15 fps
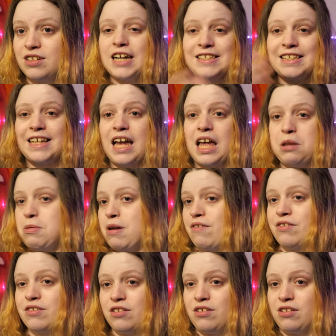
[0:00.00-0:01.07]
I take
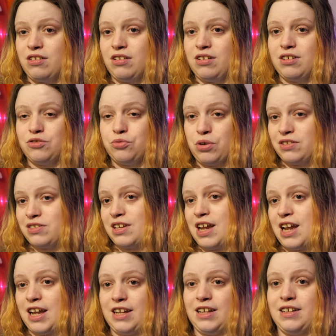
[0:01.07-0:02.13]
haloperidol twice a
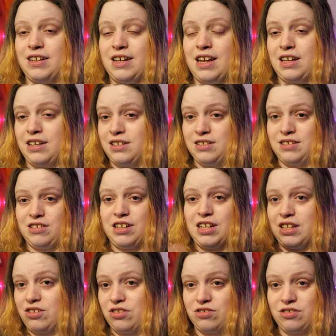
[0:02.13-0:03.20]
day and
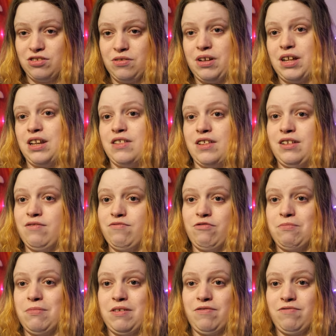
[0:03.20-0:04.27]
it doesn't do anything for
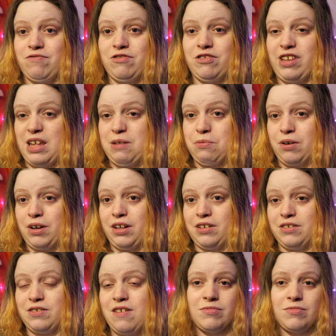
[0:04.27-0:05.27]
me sleep-wise.